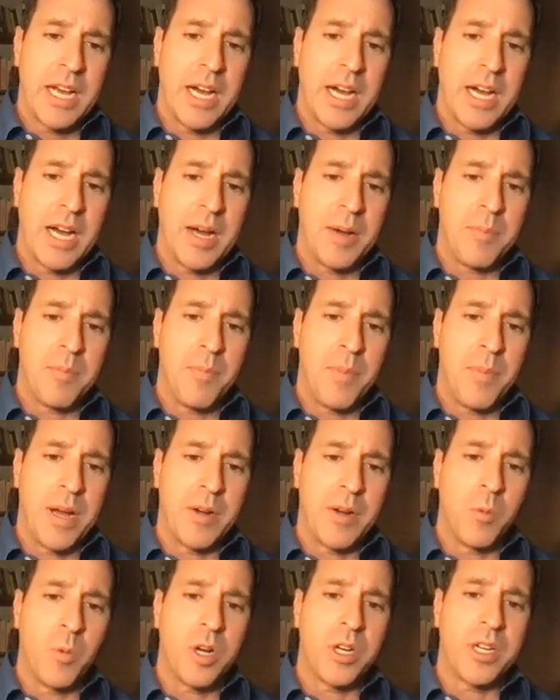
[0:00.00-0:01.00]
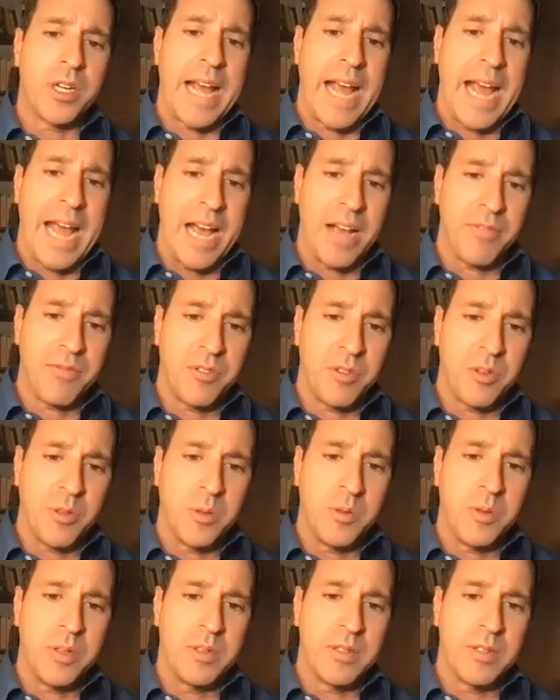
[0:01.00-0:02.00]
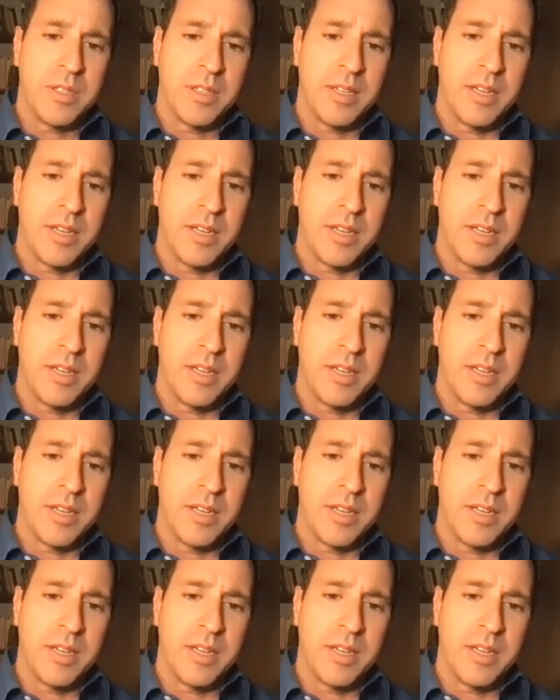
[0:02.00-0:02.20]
But we're going to have to.